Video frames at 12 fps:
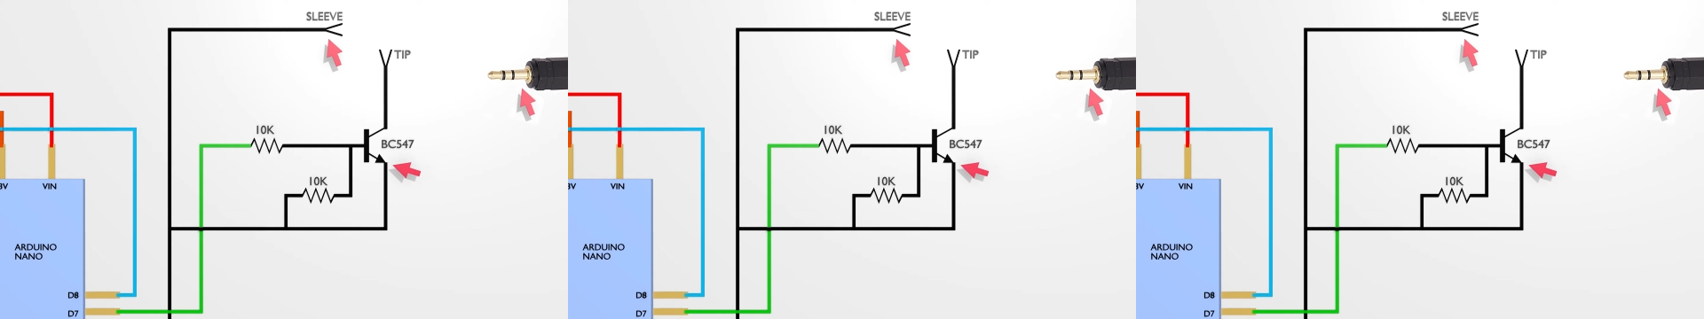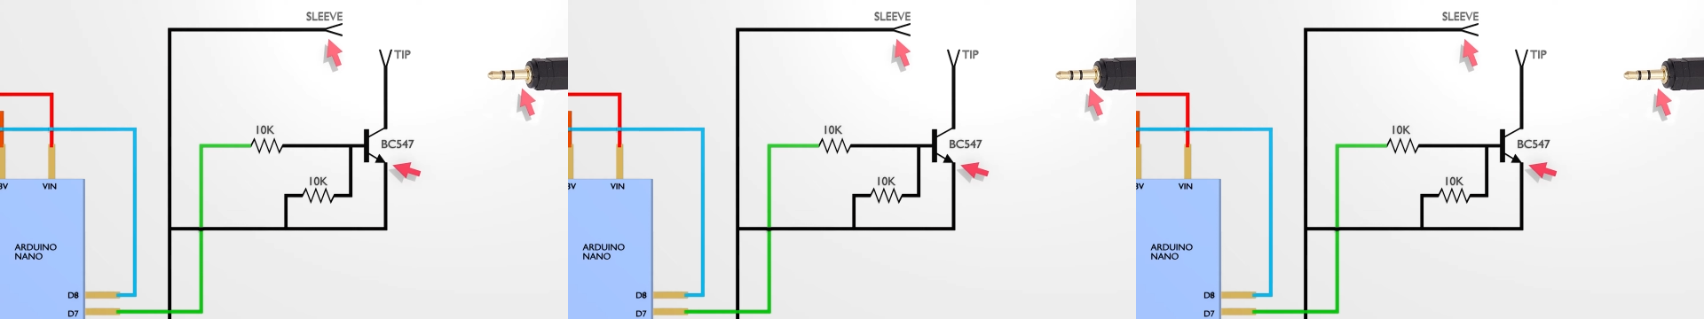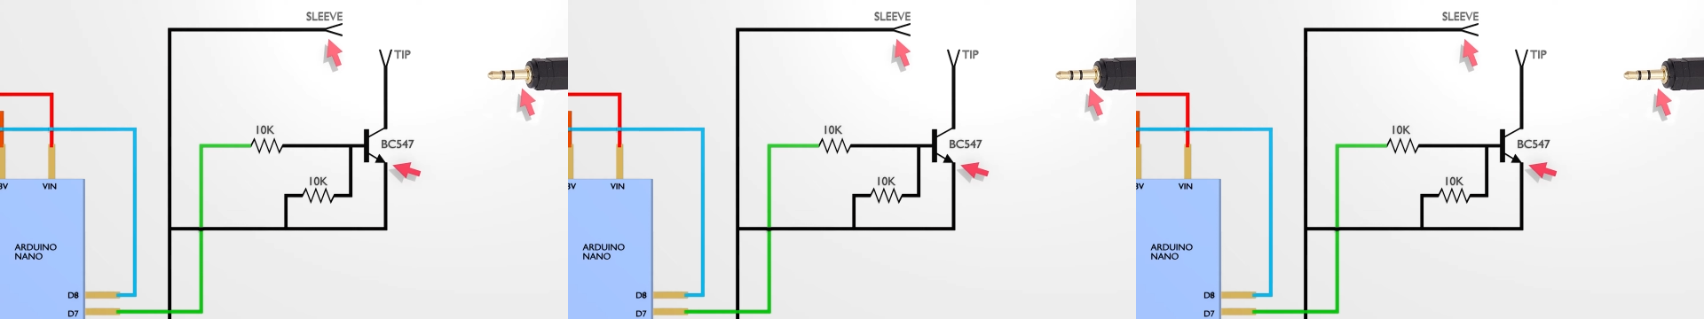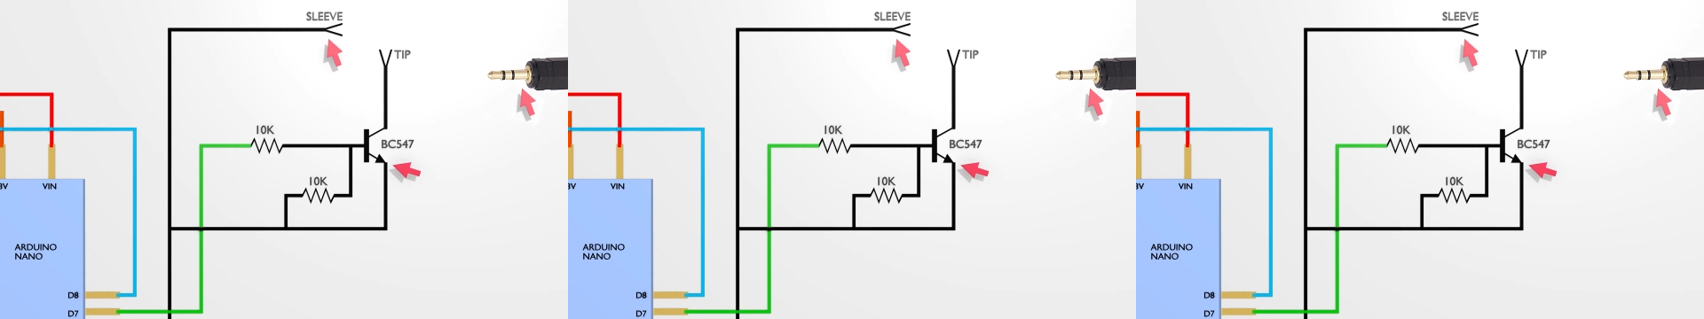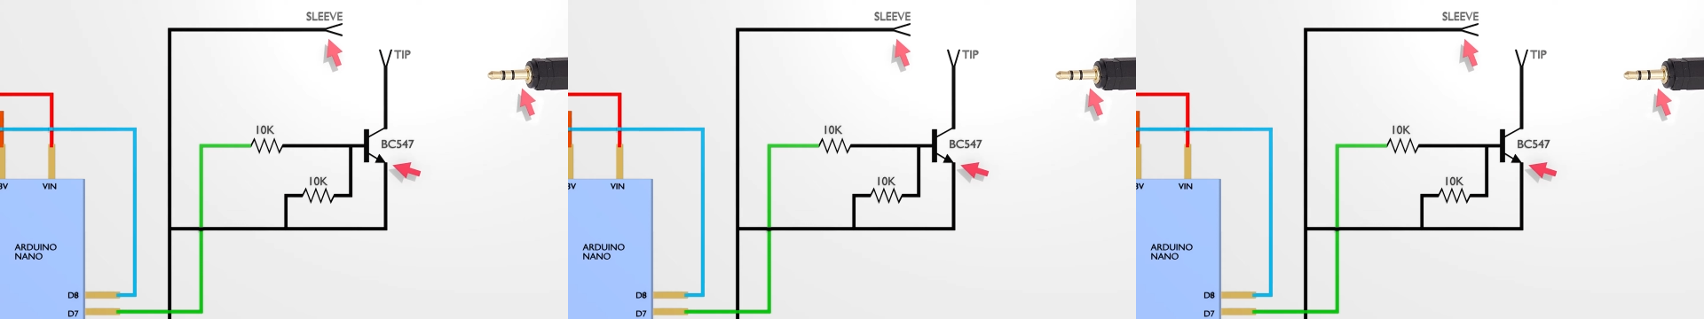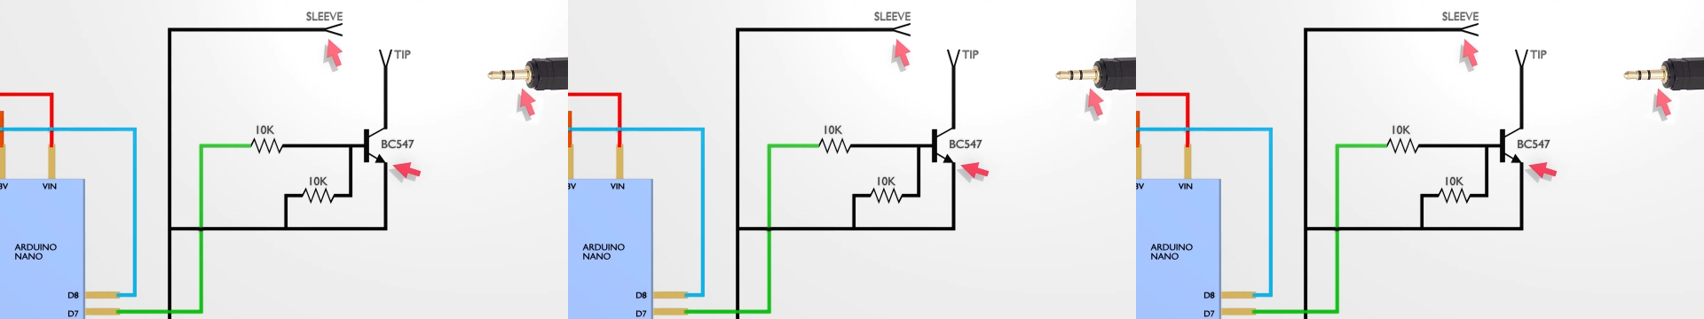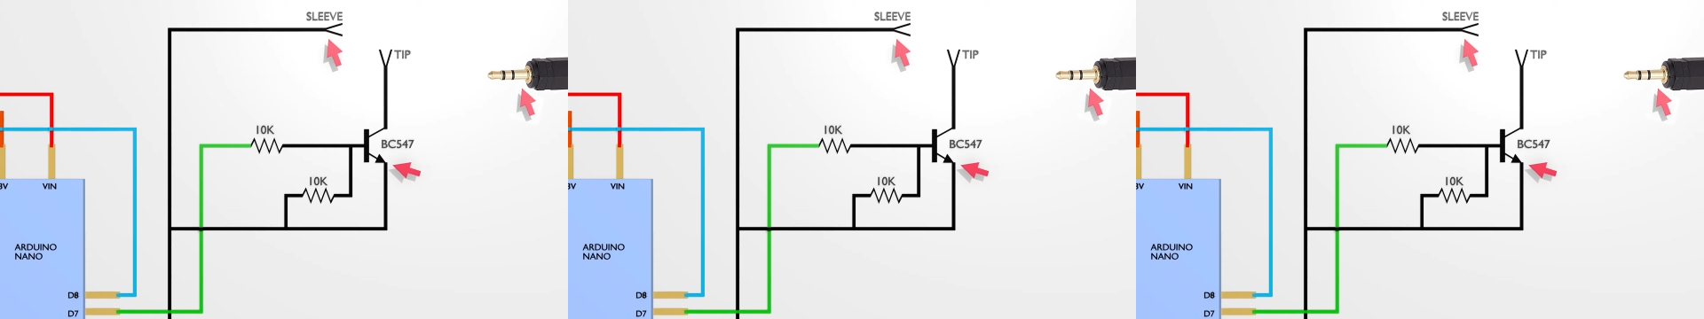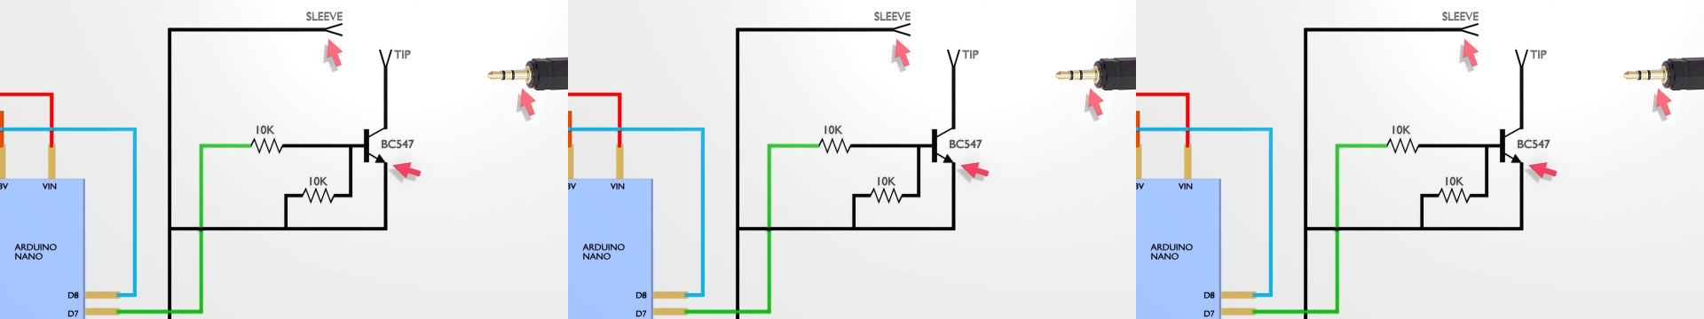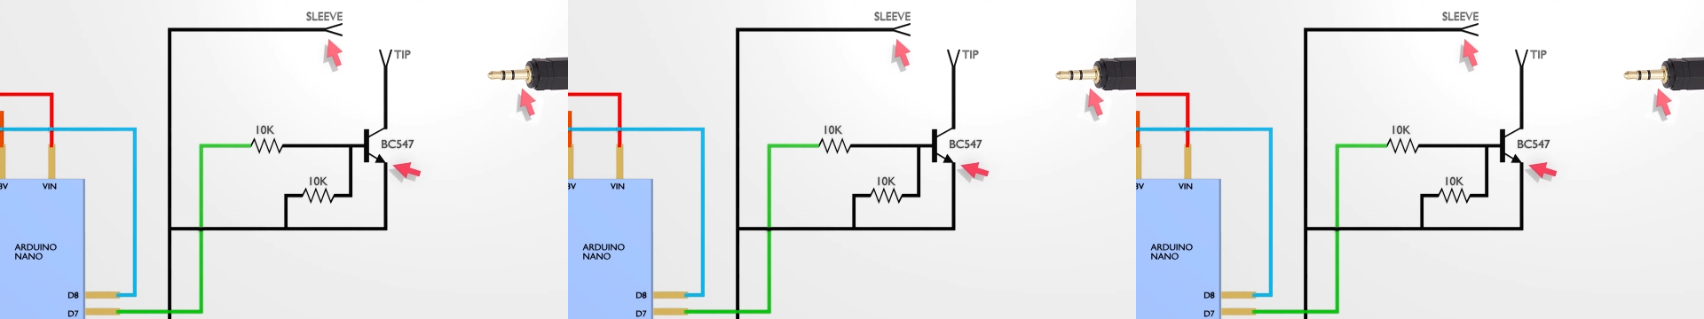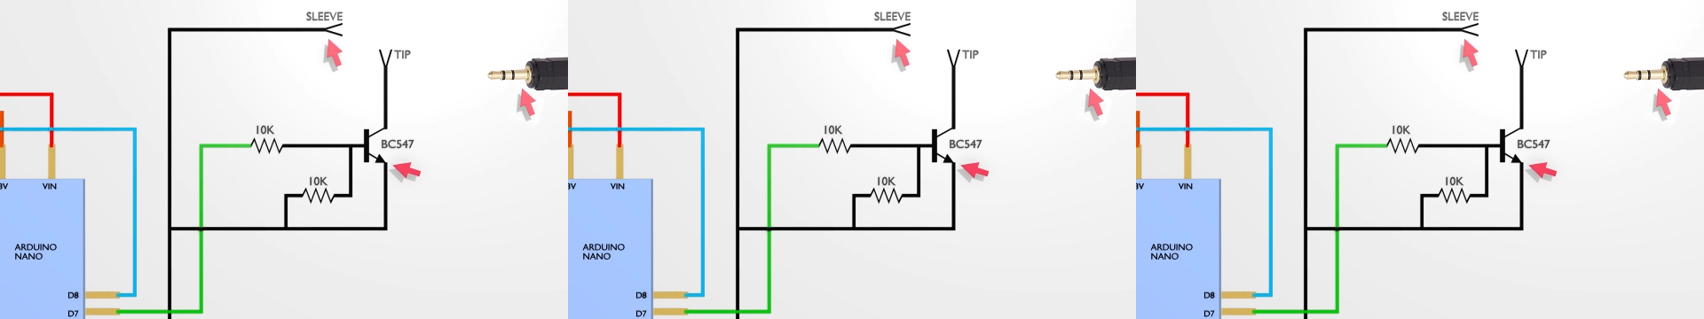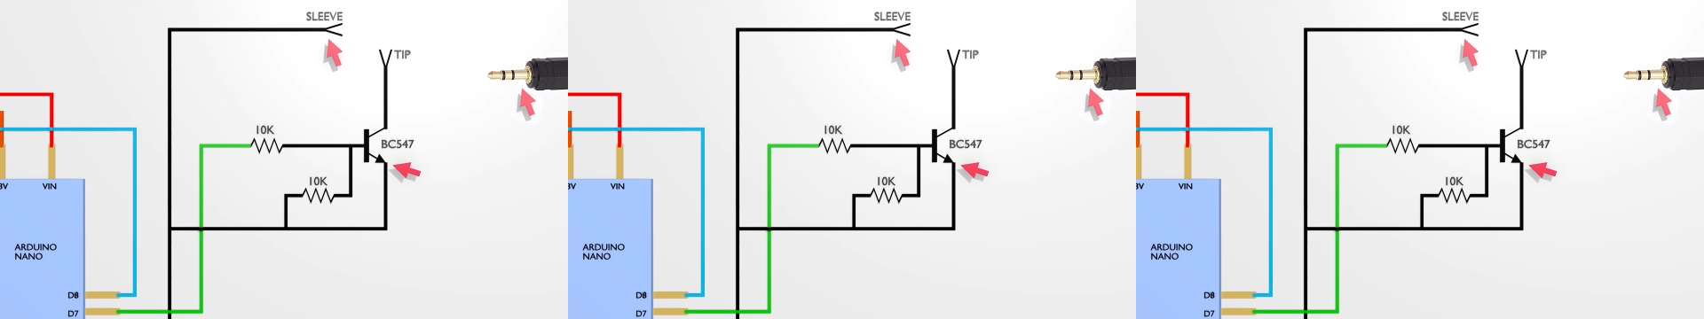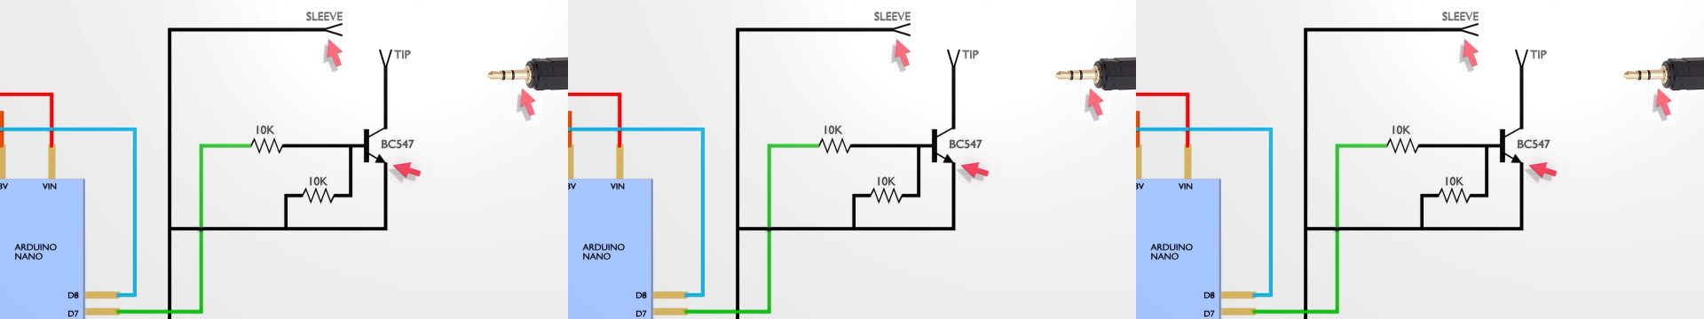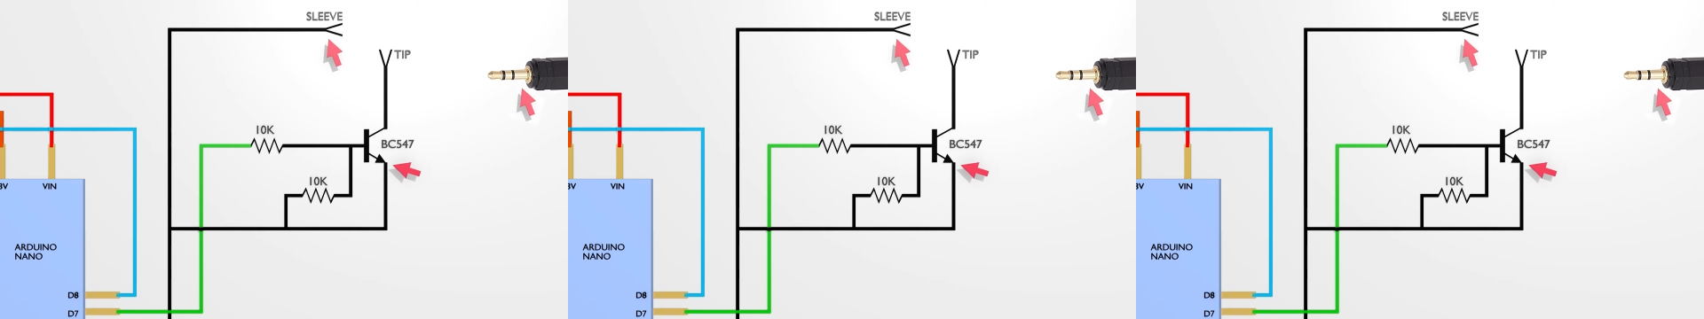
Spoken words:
Nobody's mouth can be seen.